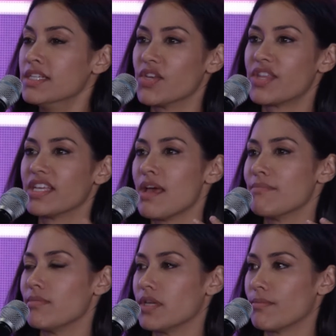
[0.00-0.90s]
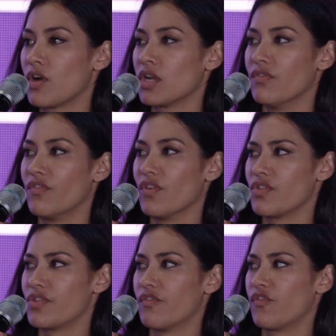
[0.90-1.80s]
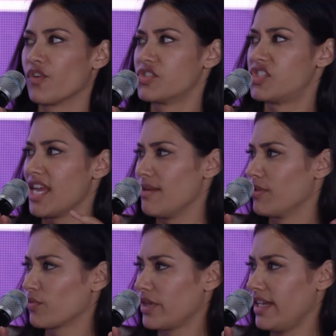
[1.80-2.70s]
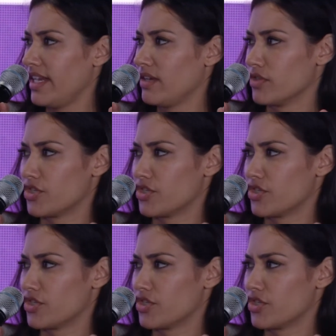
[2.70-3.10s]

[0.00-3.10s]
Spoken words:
So they let me be a part of the first table reading,